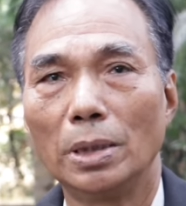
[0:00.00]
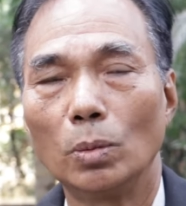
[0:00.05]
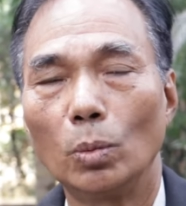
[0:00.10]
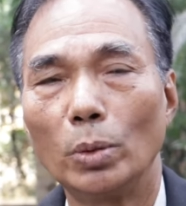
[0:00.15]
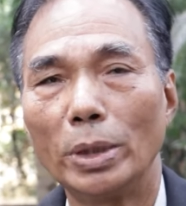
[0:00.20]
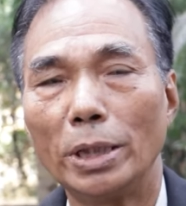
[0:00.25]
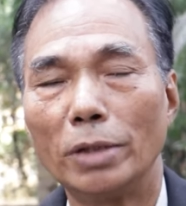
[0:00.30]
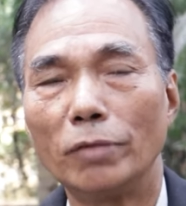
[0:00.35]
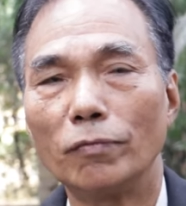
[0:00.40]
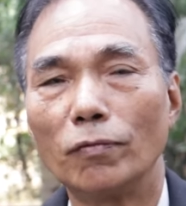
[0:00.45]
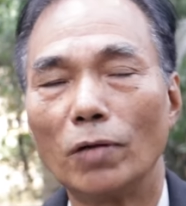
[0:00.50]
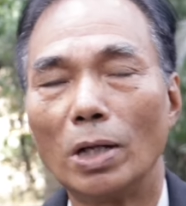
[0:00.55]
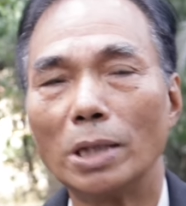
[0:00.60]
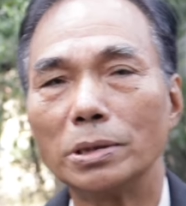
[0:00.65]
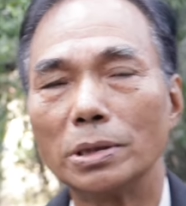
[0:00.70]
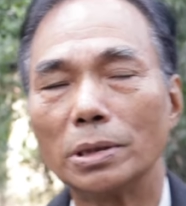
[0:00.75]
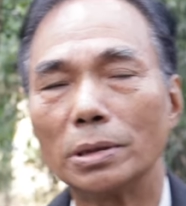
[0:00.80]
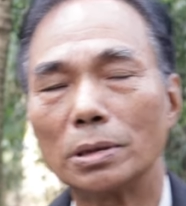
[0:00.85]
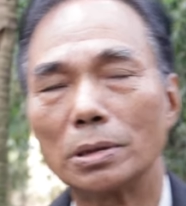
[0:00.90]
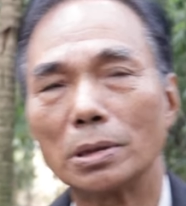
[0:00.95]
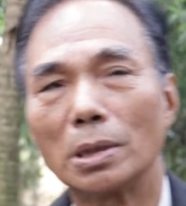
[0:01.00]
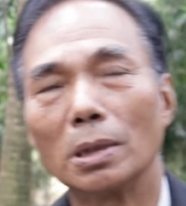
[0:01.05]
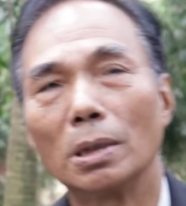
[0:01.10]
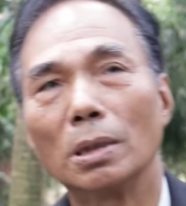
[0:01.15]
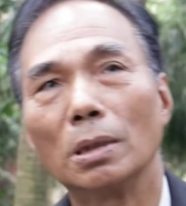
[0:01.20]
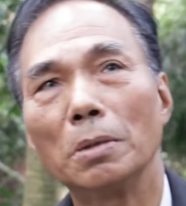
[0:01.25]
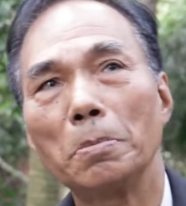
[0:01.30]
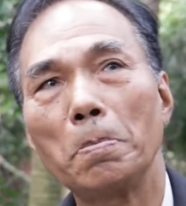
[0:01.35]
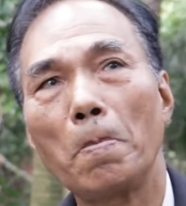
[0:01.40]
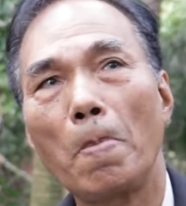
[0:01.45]
We invited
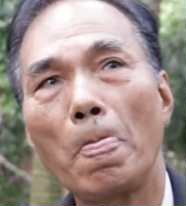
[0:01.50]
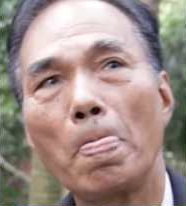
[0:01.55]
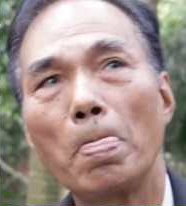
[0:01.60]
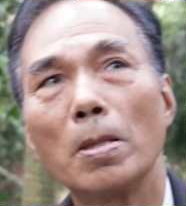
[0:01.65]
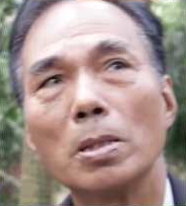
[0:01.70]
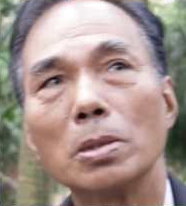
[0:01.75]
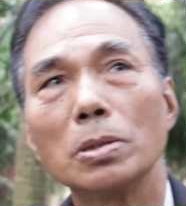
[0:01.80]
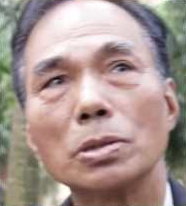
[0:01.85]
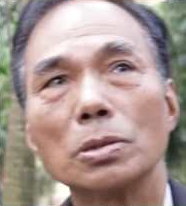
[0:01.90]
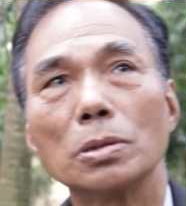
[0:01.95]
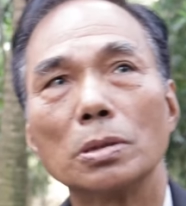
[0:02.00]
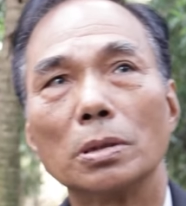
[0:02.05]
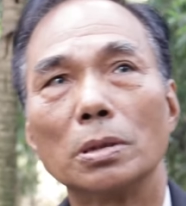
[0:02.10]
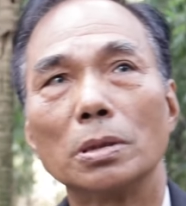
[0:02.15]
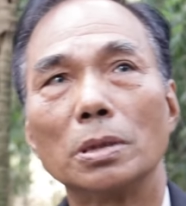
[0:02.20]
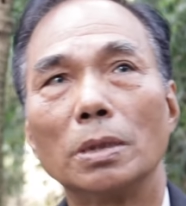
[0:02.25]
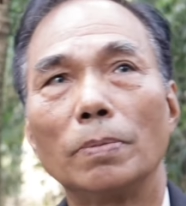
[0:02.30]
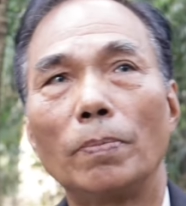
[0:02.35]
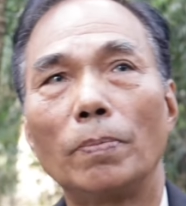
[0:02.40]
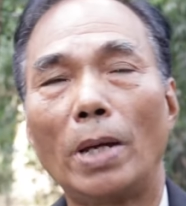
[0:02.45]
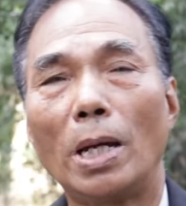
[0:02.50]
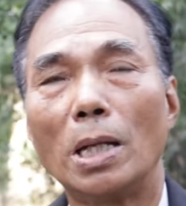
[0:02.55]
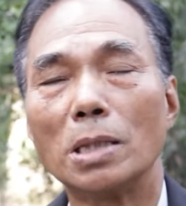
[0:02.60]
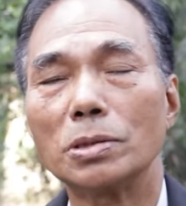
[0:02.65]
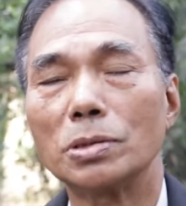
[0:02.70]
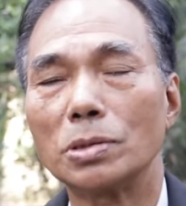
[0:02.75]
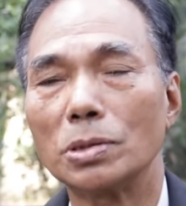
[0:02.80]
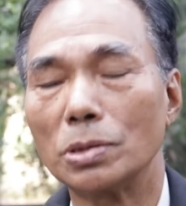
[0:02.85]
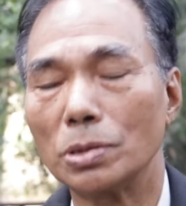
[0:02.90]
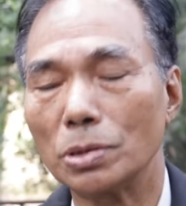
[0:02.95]
the
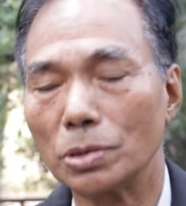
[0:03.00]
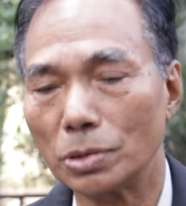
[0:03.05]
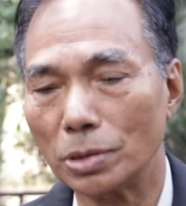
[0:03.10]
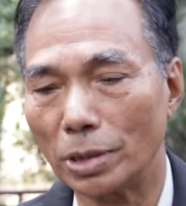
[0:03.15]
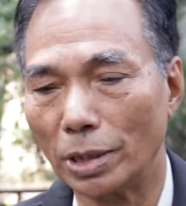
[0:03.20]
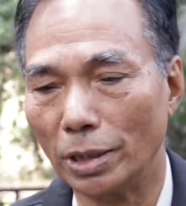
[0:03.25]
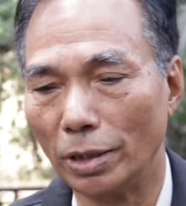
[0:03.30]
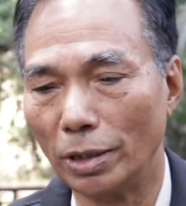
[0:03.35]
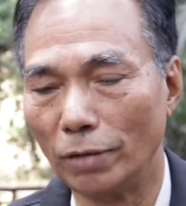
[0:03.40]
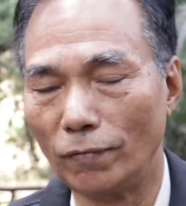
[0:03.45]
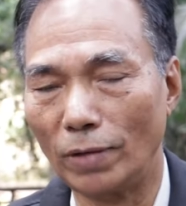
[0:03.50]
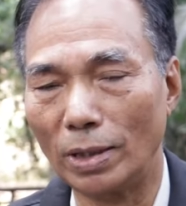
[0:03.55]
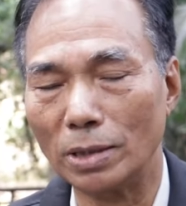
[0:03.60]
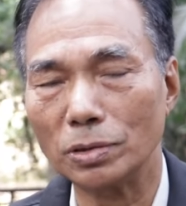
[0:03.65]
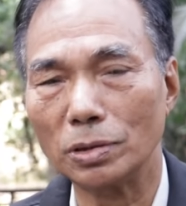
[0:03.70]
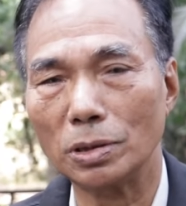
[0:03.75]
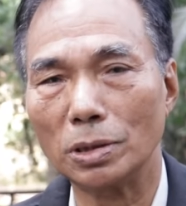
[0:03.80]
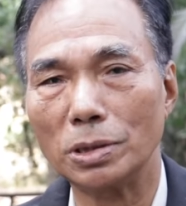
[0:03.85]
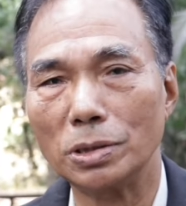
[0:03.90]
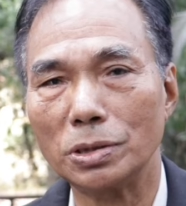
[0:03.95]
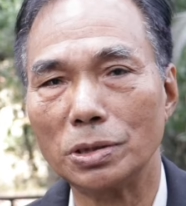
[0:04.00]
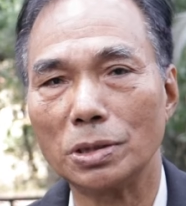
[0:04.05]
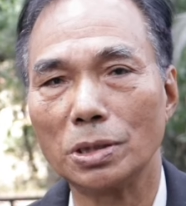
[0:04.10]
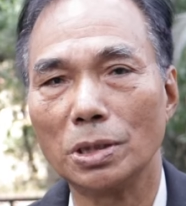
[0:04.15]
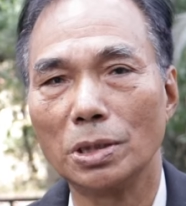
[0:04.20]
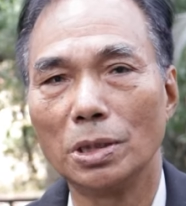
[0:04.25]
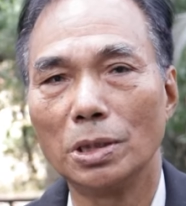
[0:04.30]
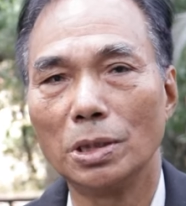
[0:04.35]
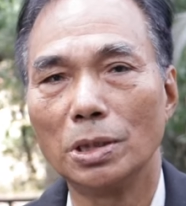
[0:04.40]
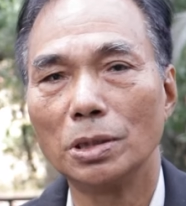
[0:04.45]
pastors and evangelists
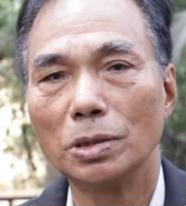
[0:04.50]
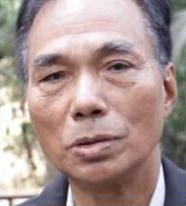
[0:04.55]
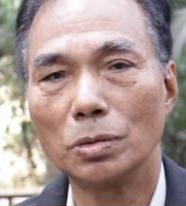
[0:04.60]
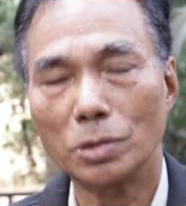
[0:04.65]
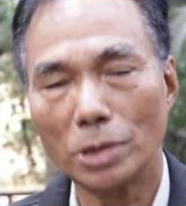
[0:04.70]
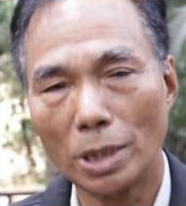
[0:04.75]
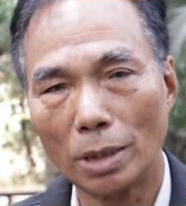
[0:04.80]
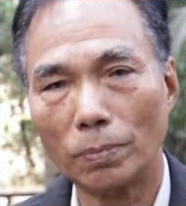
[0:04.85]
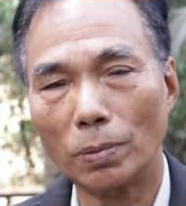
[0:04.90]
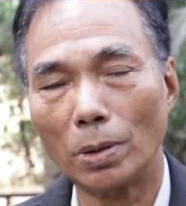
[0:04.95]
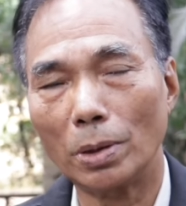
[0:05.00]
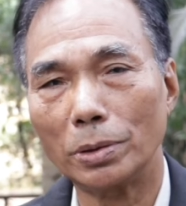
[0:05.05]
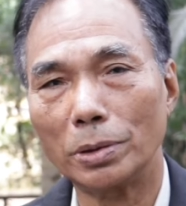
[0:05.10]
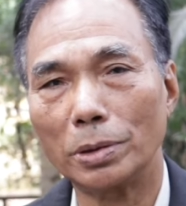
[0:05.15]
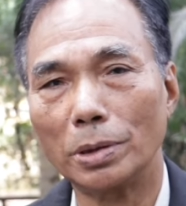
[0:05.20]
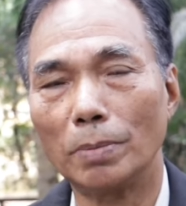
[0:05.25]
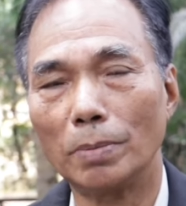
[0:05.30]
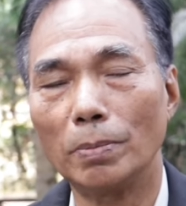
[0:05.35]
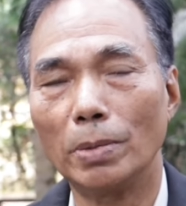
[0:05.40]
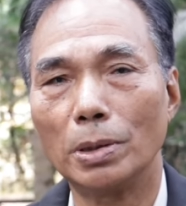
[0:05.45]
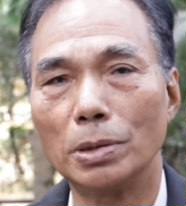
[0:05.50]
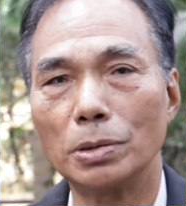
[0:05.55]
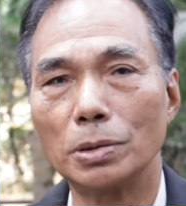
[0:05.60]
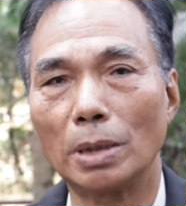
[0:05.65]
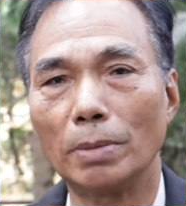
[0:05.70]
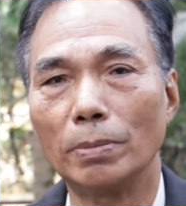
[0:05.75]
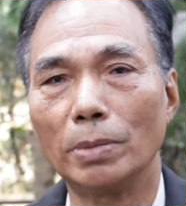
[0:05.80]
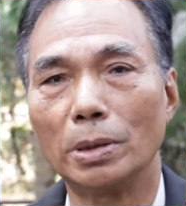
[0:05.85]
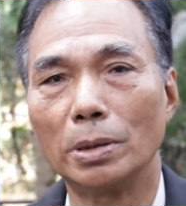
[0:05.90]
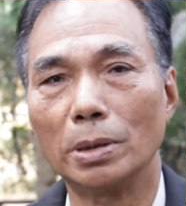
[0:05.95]
to take part in the
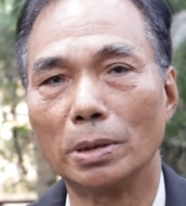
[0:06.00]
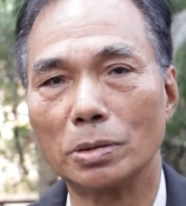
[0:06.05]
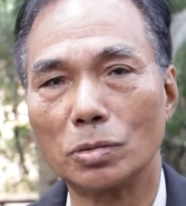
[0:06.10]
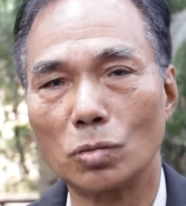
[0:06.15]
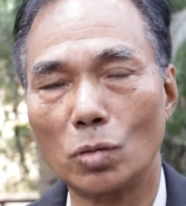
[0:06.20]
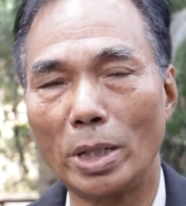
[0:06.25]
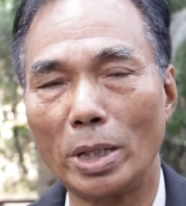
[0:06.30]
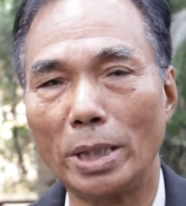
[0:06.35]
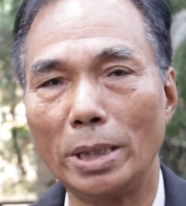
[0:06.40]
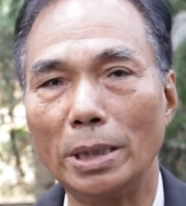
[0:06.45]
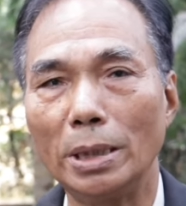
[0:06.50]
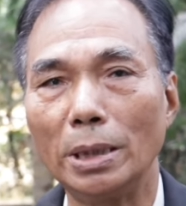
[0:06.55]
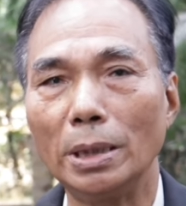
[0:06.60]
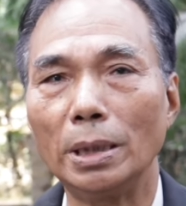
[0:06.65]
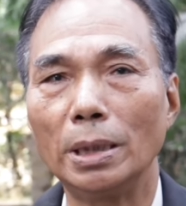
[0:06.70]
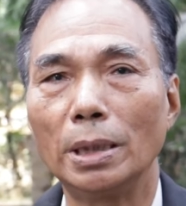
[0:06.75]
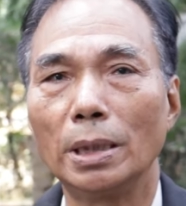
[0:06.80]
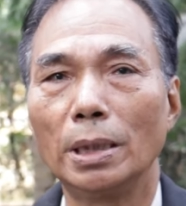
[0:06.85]
the training.